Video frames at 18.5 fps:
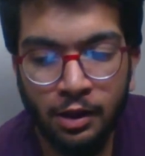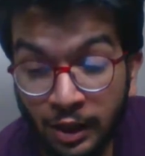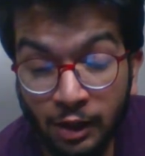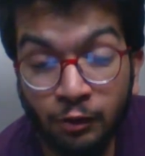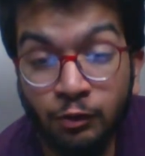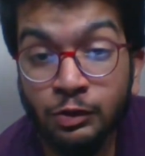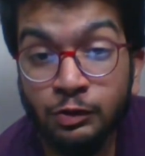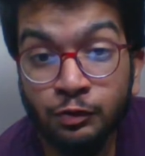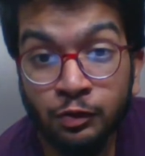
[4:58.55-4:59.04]

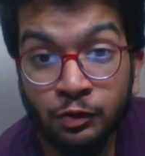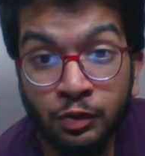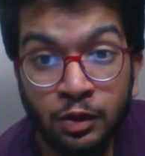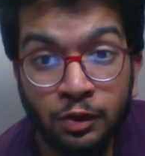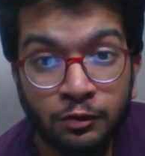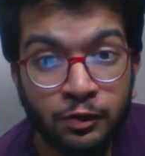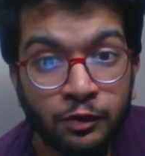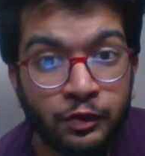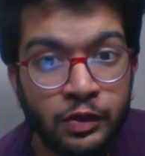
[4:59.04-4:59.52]
That was one
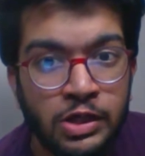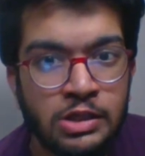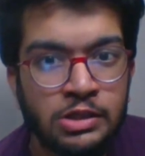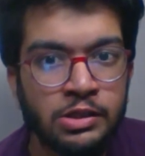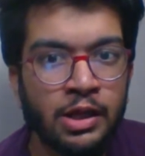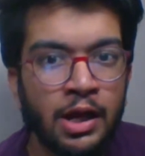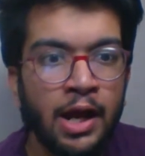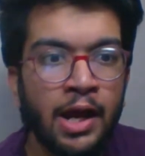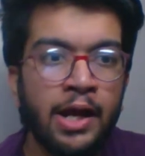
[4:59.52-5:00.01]
of the
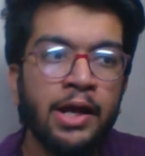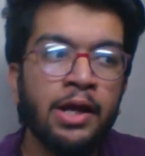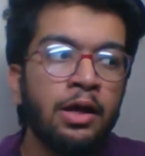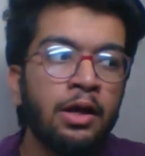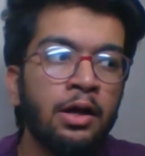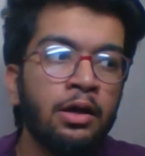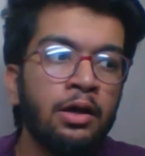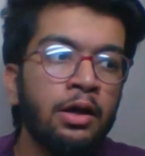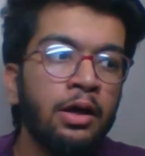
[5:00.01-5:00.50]
reason
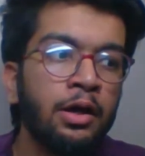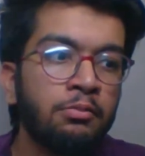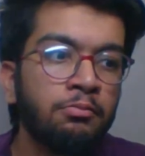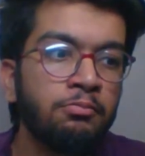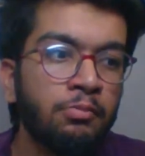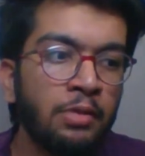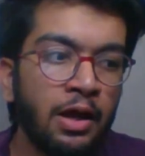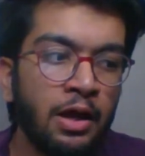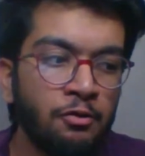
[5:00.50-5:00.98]
I
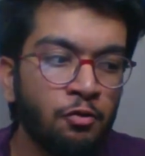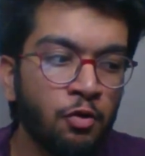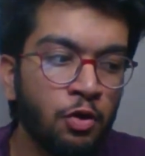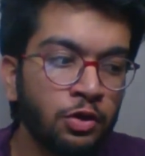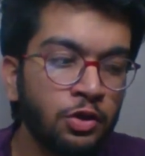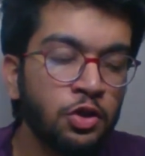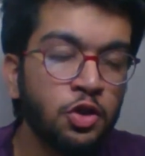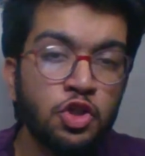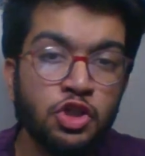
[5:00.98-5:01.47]

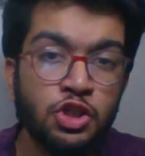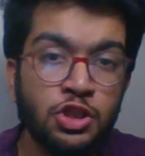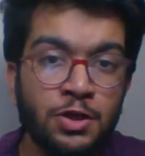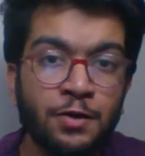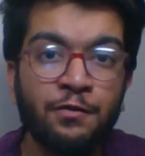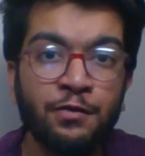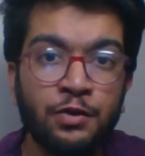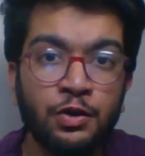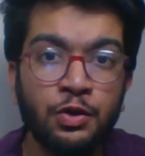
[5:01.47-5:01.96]
wanted to
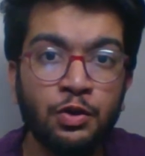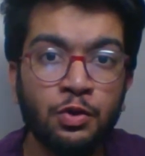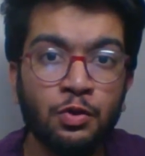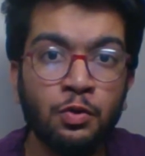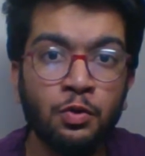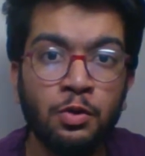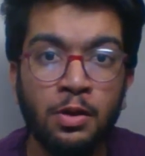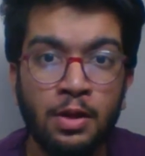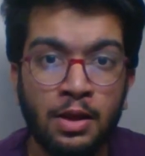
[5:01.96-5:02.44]
shift
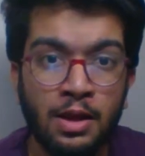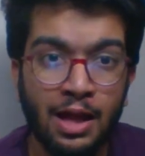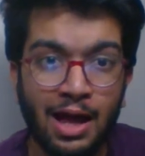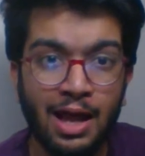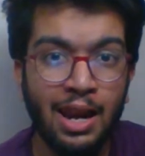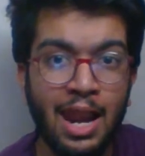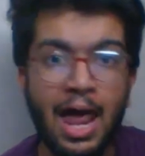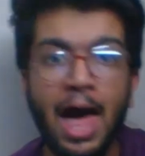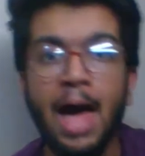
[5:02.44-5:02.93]
to
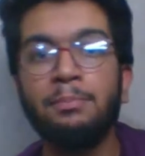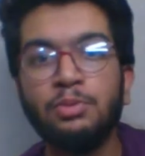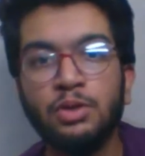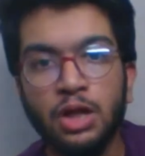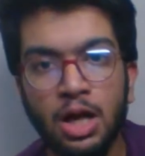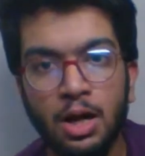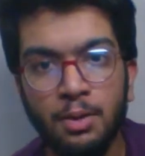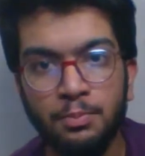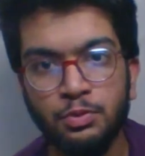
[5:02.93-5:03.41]
a
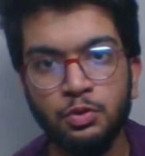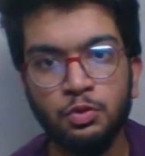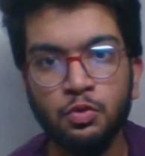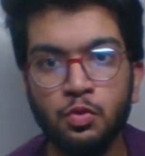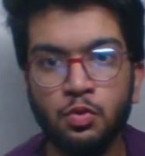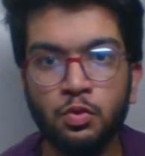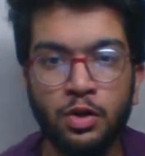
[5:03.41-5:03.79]
laptop to